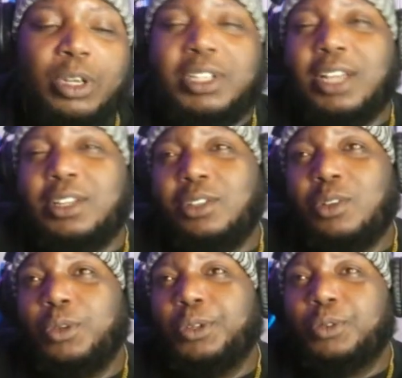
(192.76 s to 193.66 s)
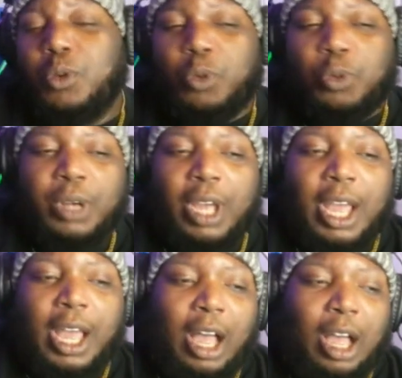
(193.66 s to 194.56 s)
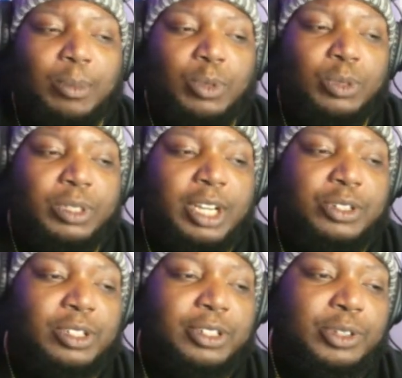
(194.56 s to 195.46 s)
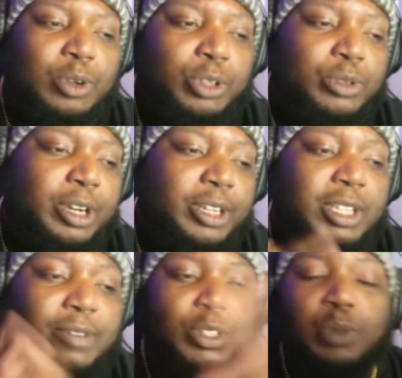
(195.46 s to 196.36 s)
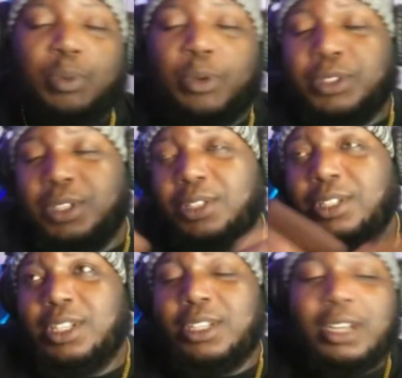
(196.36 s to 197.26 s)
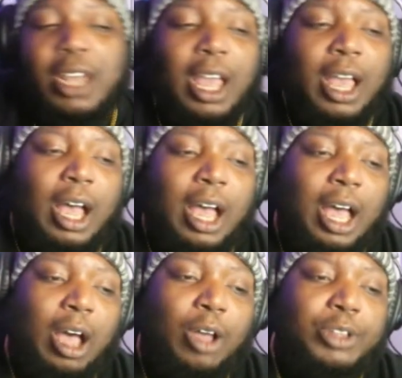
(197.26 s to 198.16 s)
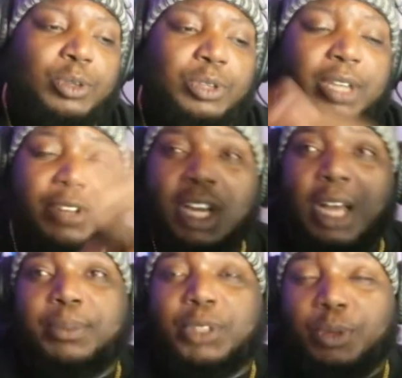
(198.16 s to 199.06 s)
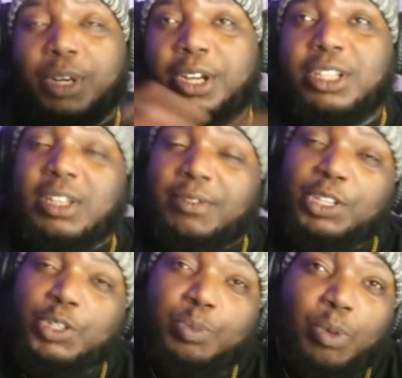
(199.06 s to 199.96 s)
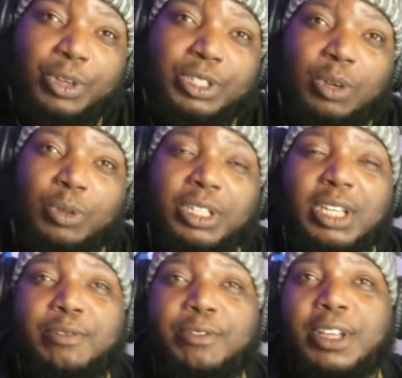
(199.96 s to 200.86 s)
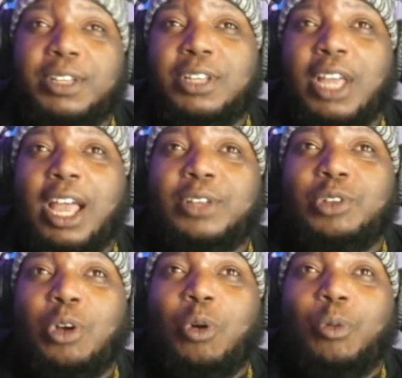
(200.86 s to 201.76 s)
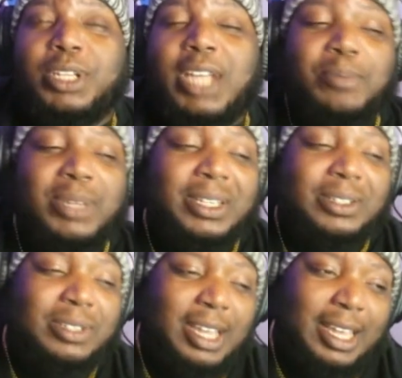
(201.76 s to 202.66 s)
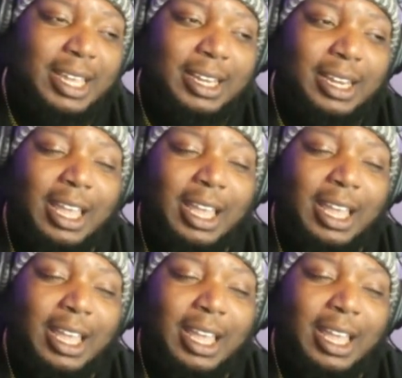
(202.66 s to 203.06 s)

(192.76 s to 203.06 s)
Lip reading: the Texans on the road, who's interestingly scored 372 points this season, also giving up 372 points on the defense. So with that being said,